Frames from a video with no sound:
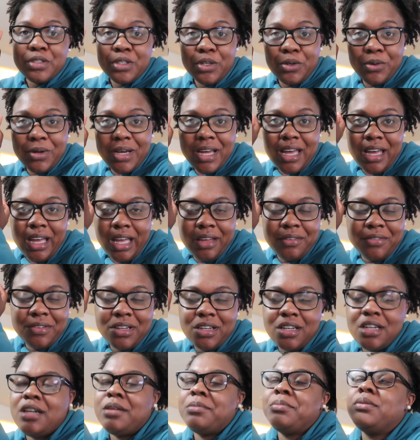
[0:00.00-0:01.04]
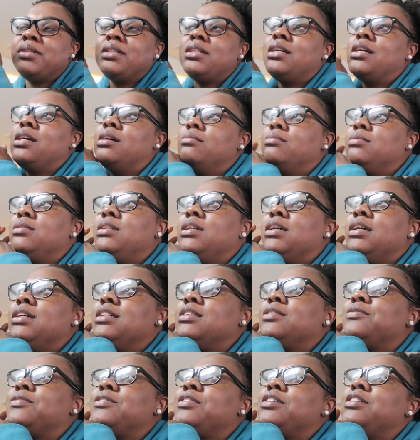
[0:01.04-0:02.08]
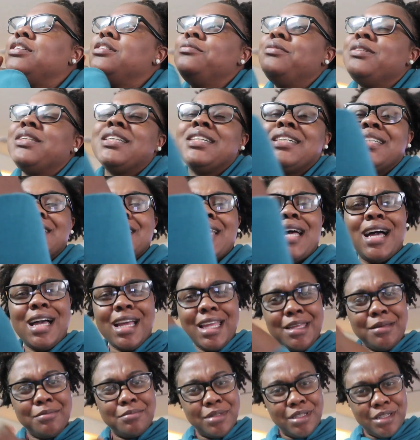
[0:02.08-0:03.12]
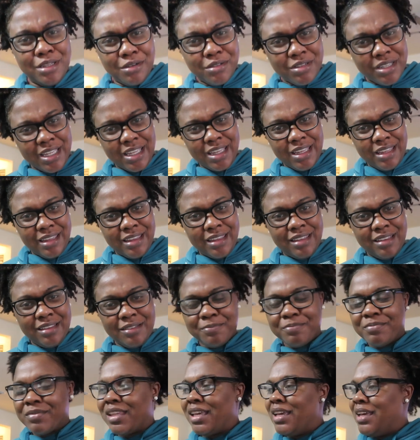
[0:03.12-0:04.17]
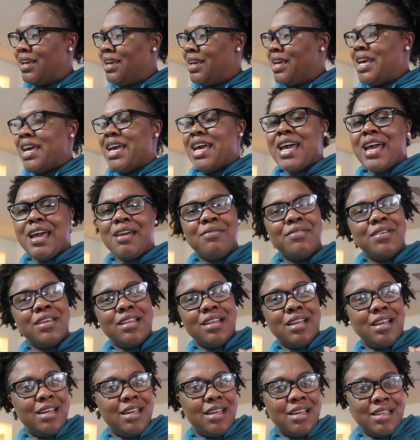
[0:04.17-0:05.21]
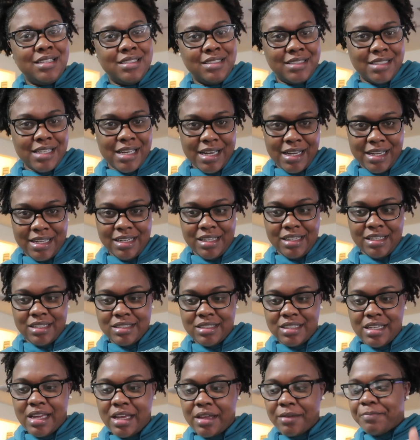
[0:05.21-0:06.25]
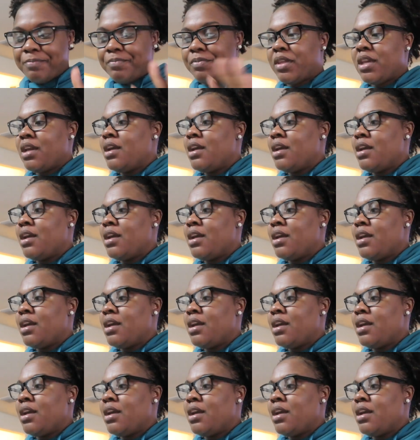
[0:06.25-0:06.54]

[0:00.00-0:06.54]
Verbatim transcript: So I have a couple of updates for you because I am low key having an anxiety attack.